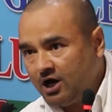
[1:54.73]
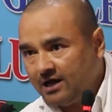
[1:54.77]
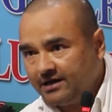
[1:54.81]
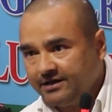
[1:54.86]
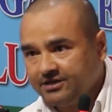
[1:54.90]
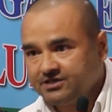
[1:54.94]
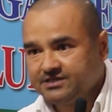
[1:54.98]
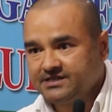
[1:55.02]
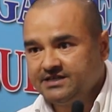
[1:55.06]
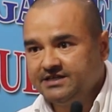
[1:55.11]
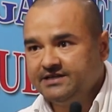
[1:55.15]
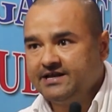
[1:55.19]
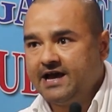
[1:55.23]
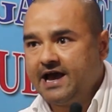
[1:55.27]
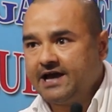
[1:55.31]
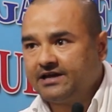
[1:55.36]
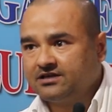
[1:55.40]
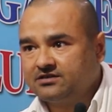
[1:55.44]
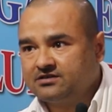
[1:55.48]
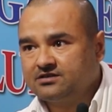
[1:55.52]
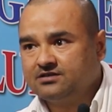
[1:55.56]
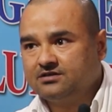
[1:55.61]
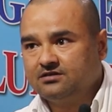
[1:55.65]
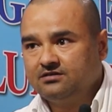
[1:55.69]
Knowledge
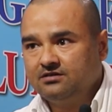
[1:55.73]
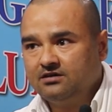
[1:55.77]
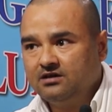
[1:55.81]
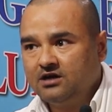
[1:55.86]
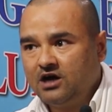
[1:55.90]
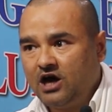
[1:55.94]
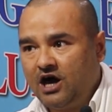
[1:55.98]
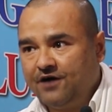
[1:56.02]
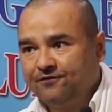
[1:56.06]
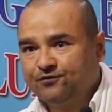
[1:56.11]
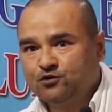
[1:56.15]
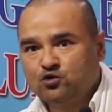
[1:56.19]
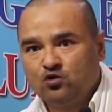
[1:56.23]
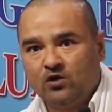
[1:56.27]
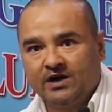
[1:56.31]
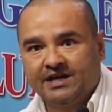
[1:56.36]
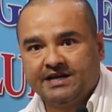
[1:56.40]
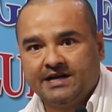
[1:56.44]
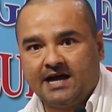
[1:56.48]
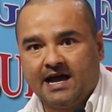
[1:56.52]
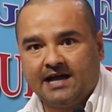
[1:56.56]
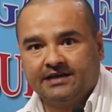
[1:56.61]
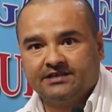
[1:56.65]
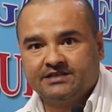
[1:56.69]
Index of
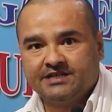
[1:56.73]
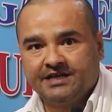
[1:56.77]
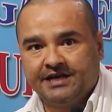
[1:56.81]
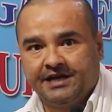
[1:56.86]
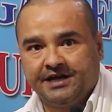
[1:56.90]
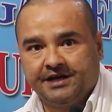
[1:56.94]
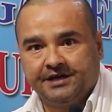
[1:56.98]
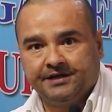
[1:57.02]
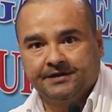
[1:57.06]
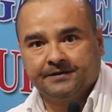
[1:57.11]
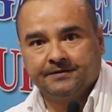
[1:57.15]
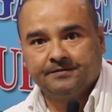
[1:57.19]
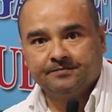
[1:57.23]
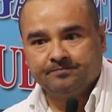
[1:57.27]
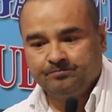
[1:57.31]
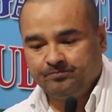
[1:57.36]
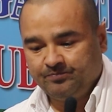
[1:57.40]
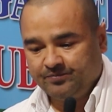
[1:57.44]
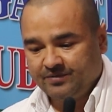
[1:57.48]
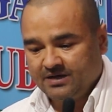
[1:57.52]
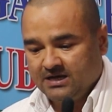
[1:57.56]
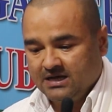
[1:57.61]
2019.